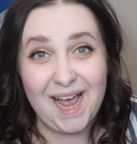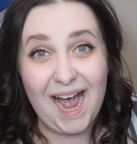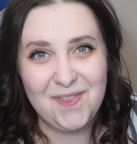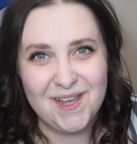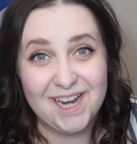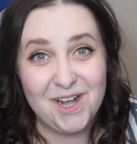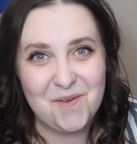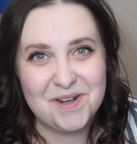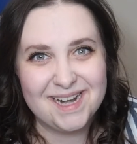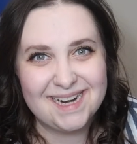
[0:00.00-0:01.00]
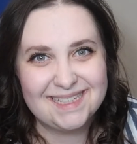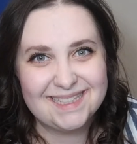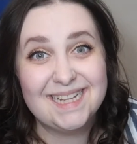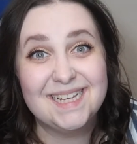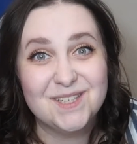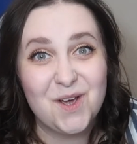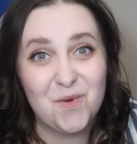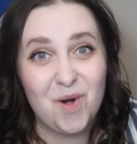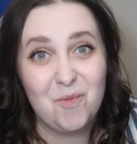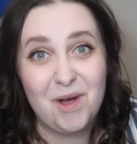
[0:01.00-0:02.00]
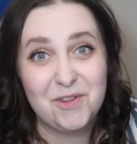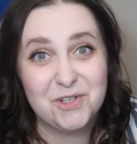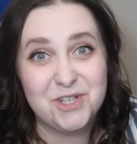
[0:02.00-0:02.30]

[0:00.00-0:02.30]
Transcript: I think I know what it is. Let's go to our weather